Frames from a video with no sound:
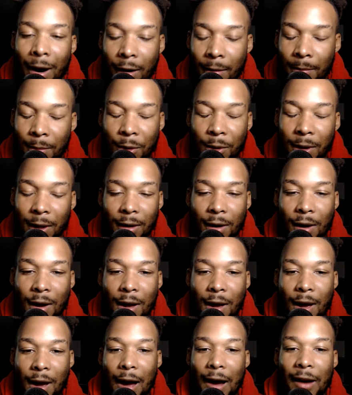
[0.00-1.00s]
Munich
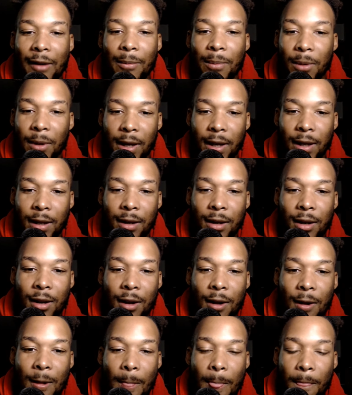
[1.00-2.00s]
have played,
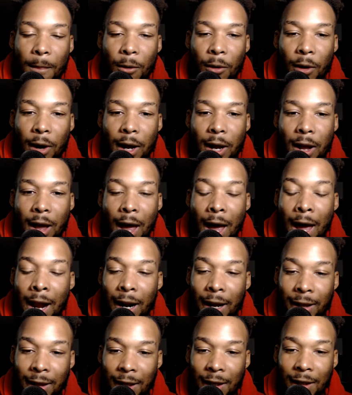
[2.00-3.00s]
right? And
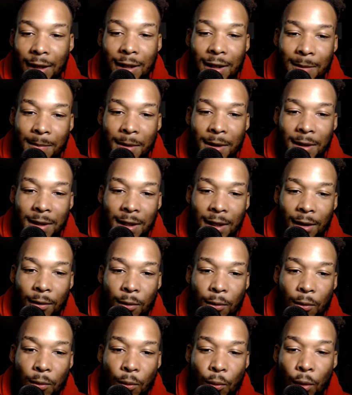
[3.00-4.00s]
I think he's
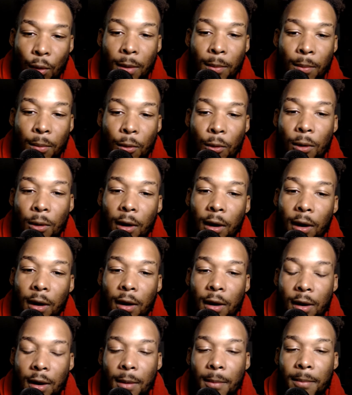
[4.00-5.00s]
missing one more,
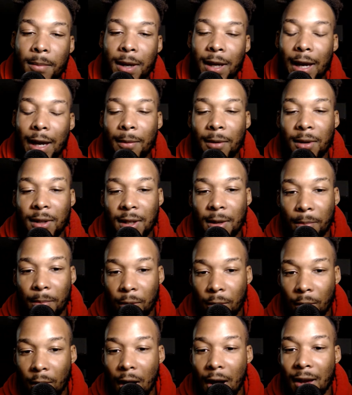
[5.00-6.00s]
being able to
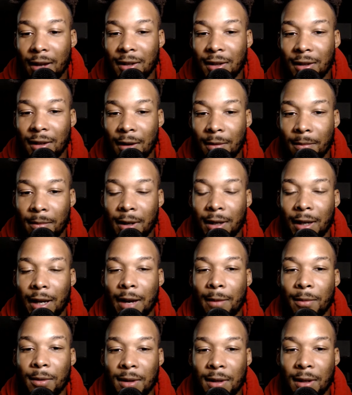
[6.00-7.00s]
press and being
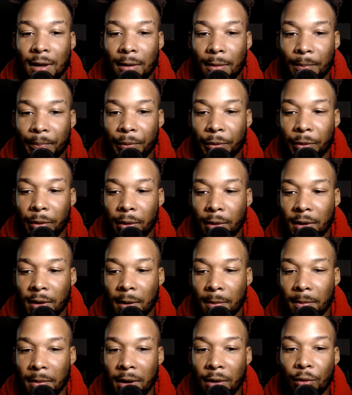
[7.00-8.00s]
able to
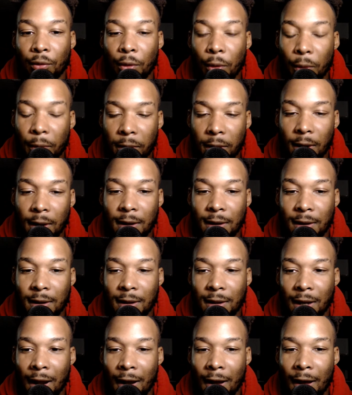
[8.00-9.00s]
be
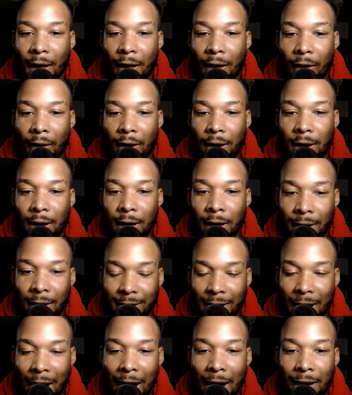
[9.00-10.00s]
ruthless in
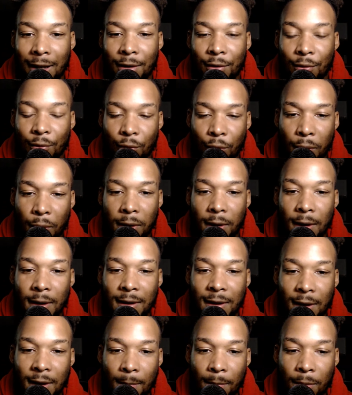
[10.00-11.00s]
attack and ruthless
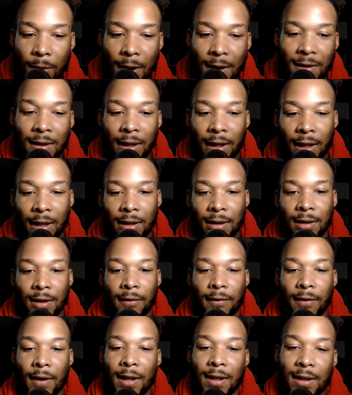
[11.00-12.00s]
in the pressing and
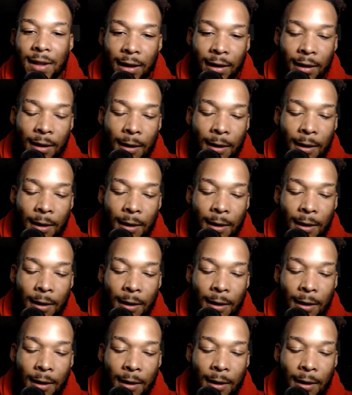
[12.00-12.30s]
defending,